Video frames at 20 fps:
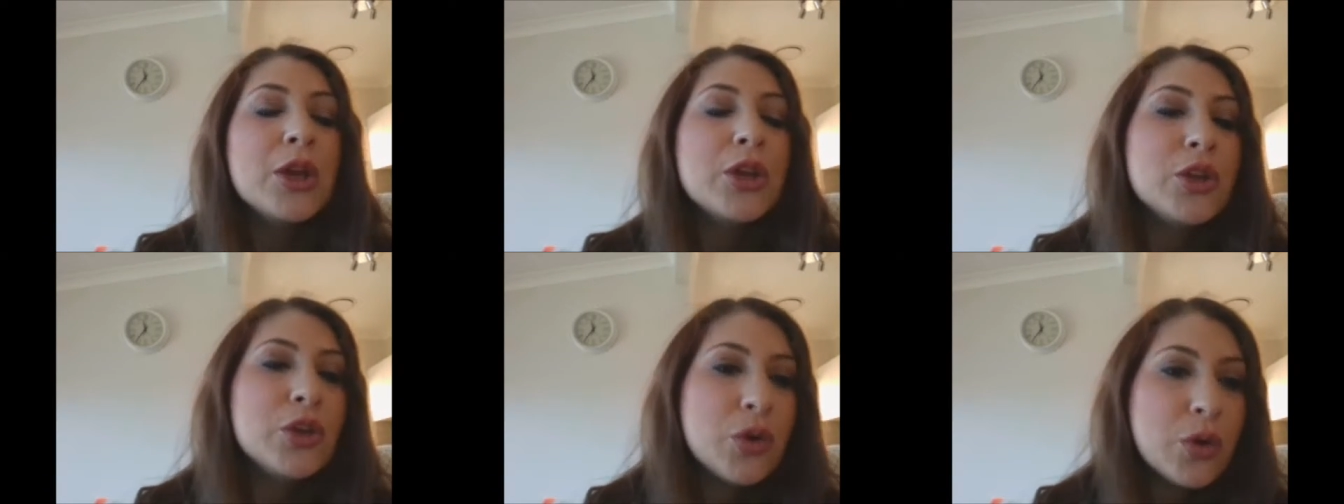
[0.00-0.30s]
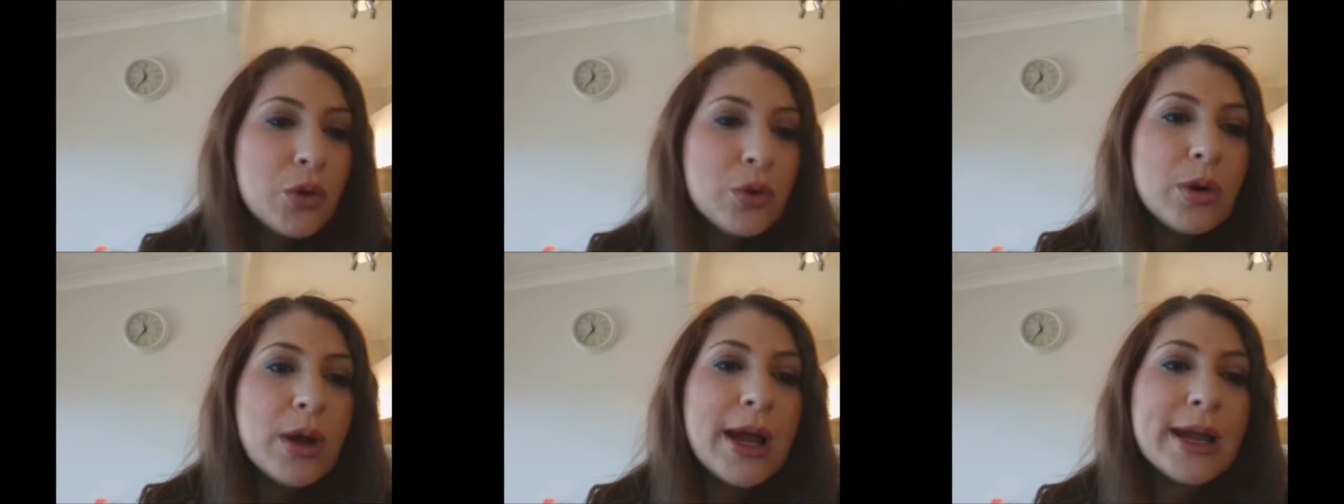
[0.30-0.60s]

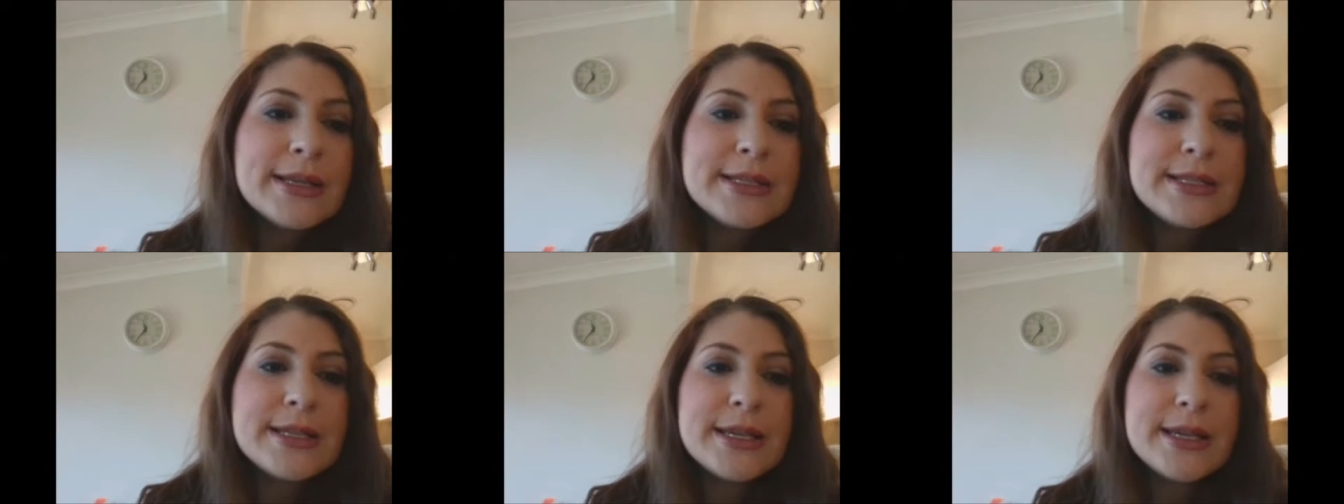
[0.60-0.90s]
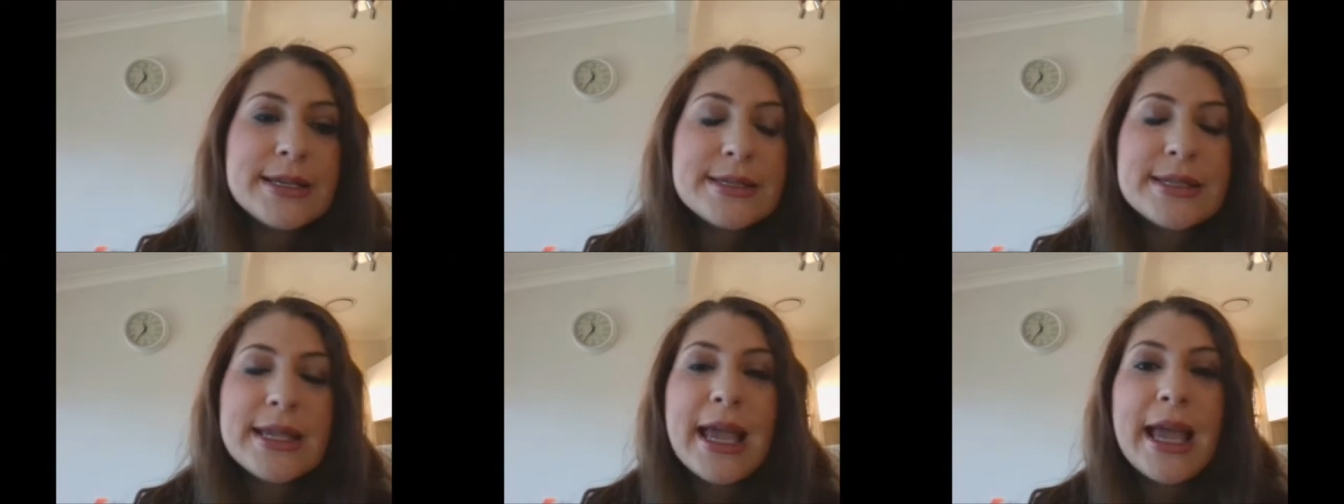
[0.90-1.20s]
your
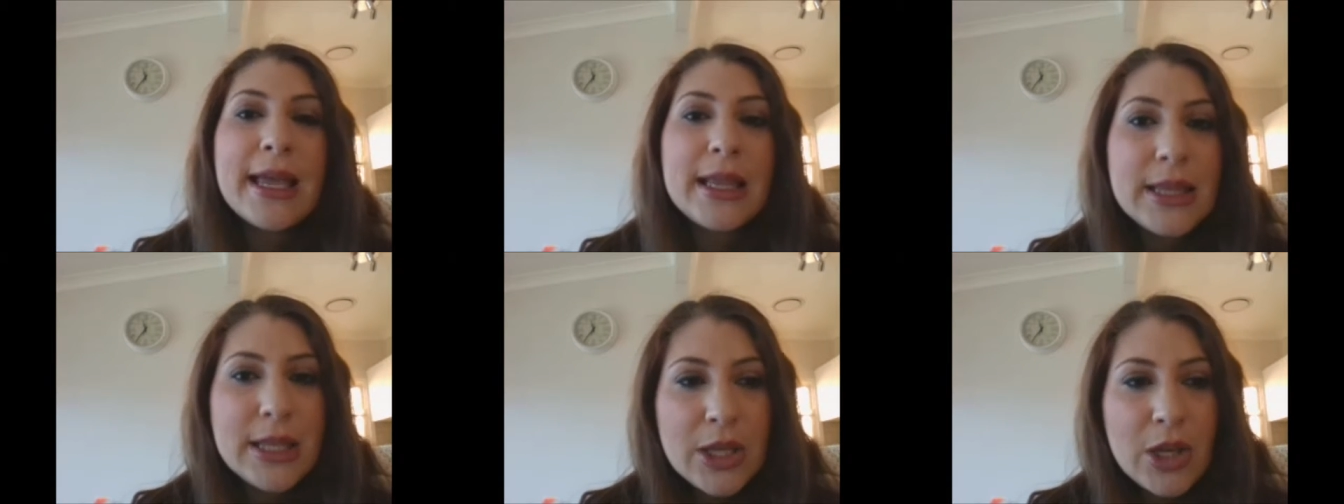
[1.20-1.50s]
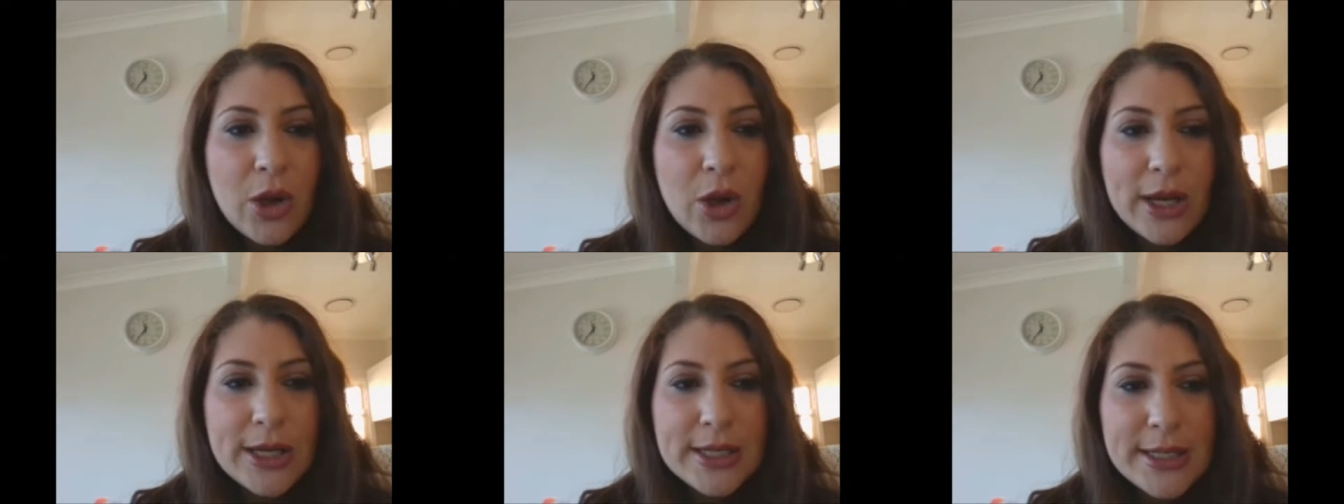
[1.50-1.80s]
ideas and
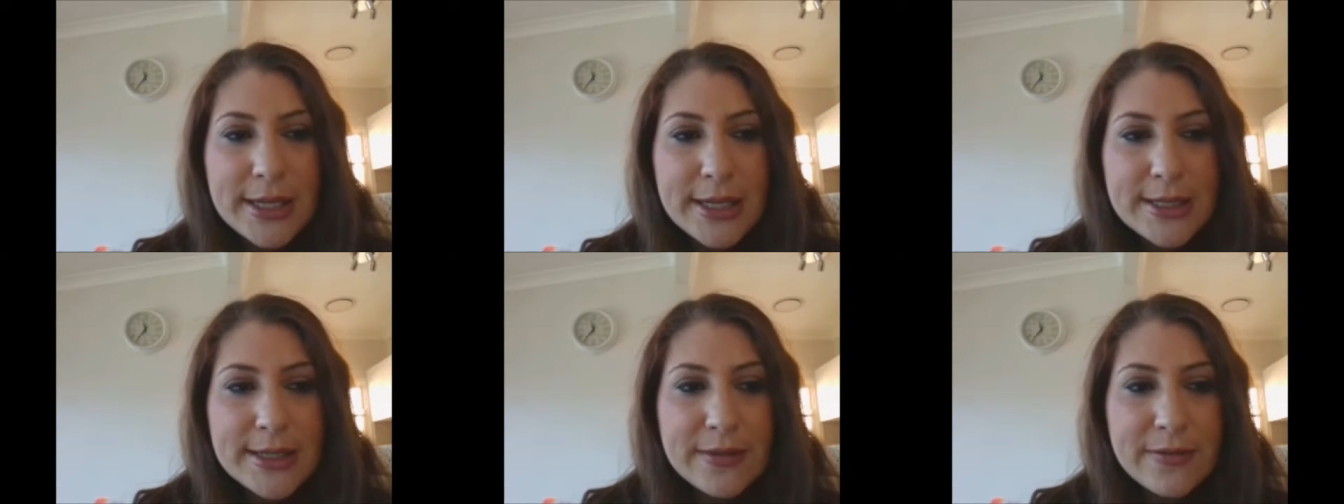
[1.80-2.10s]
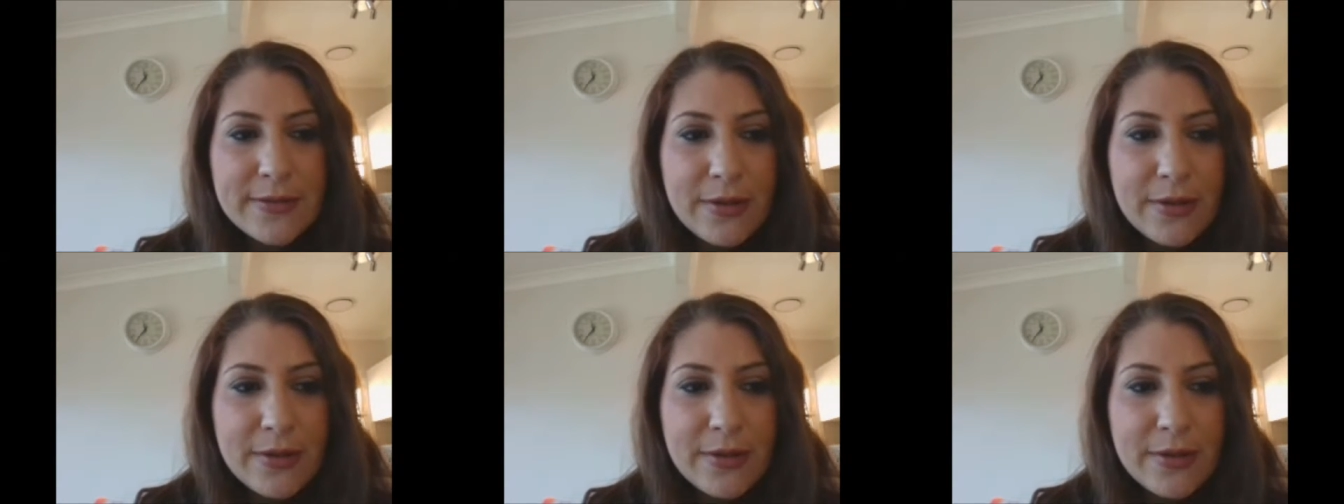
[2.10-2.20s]
the ideas